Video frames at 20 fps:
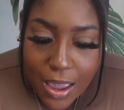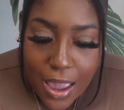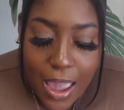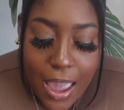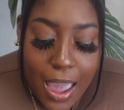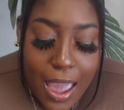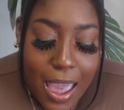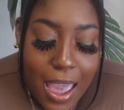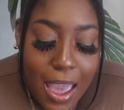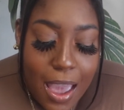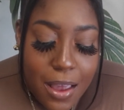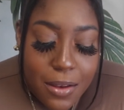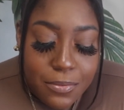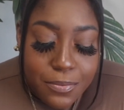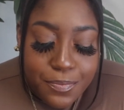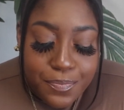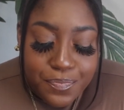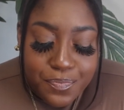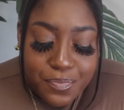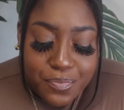And
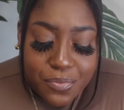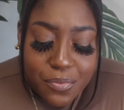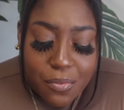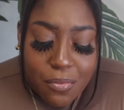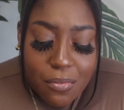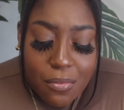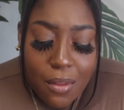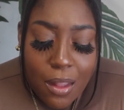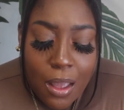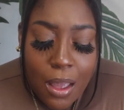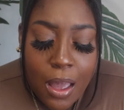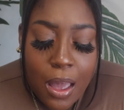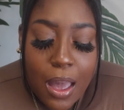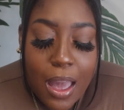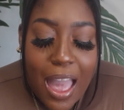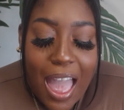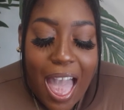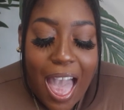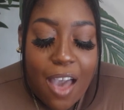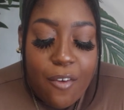
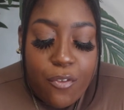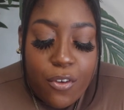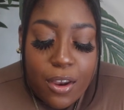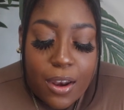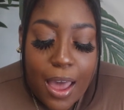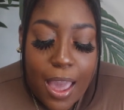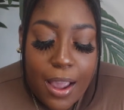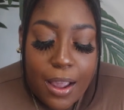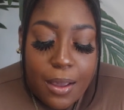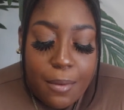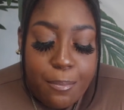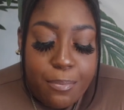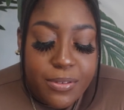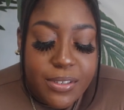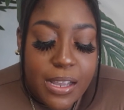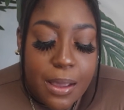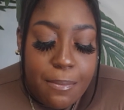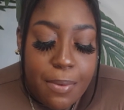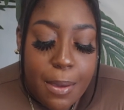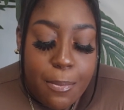I feel like
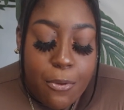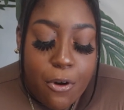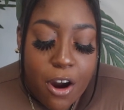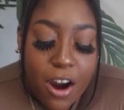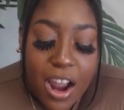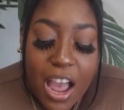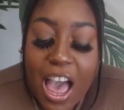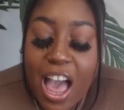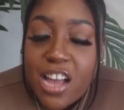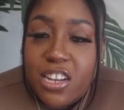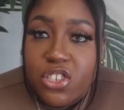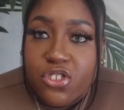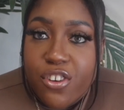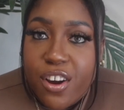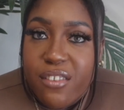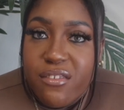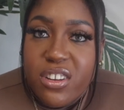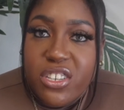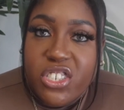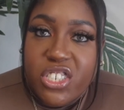some people are
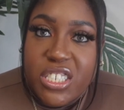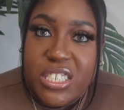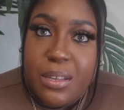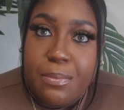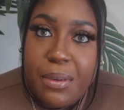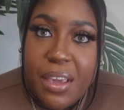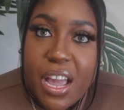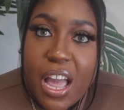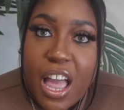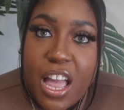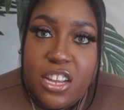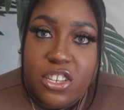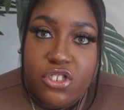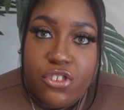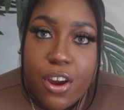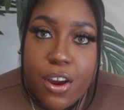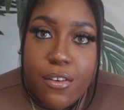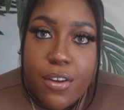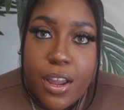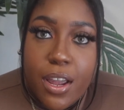contrary just to be
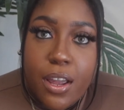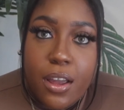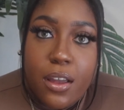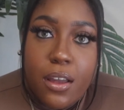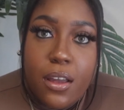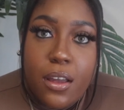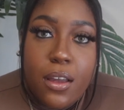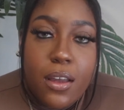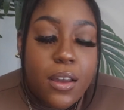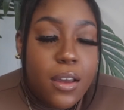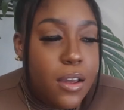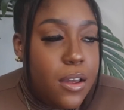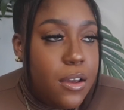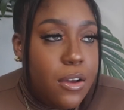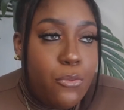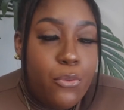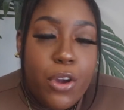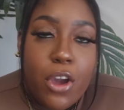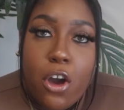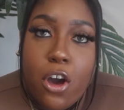contrary.
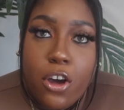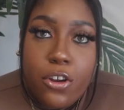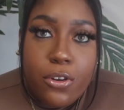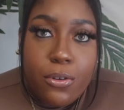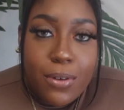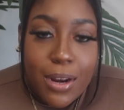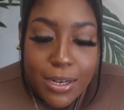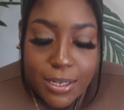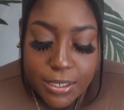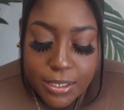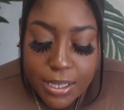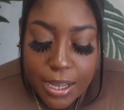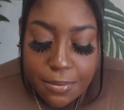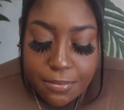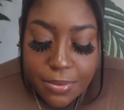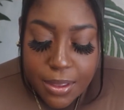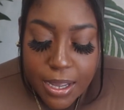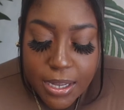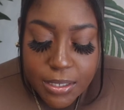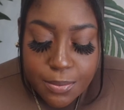We all don't like the same
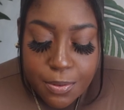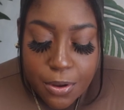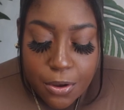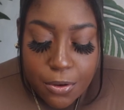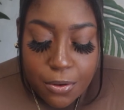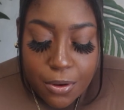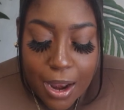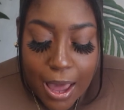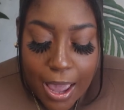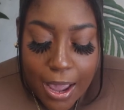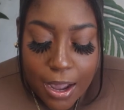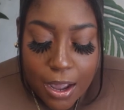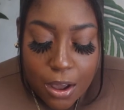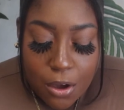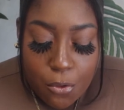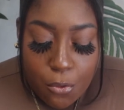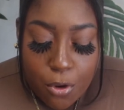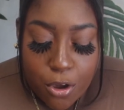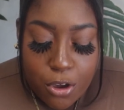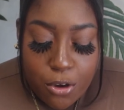things, but like
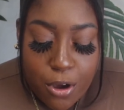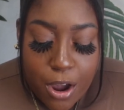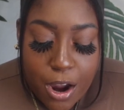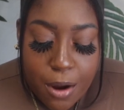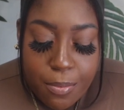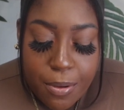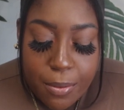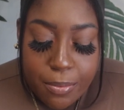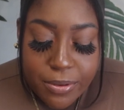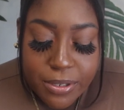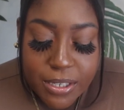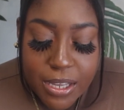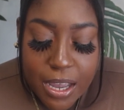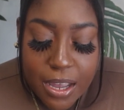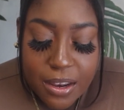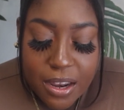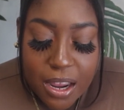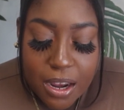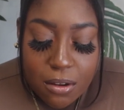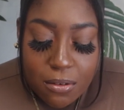when you hear people say
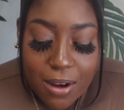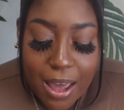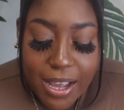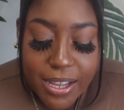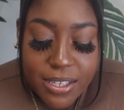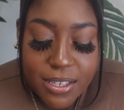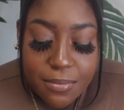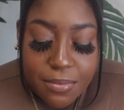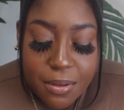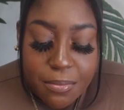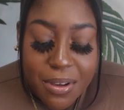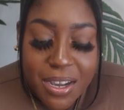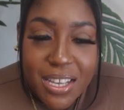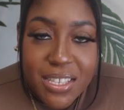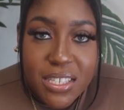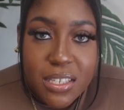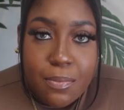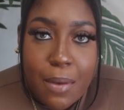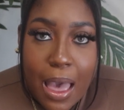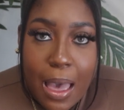they don't like something because
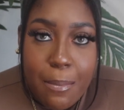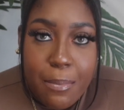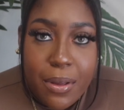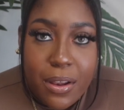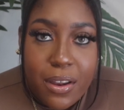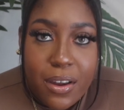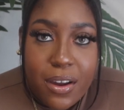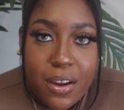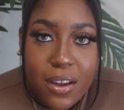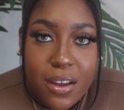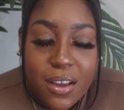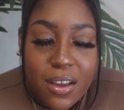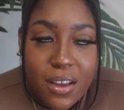it's popular,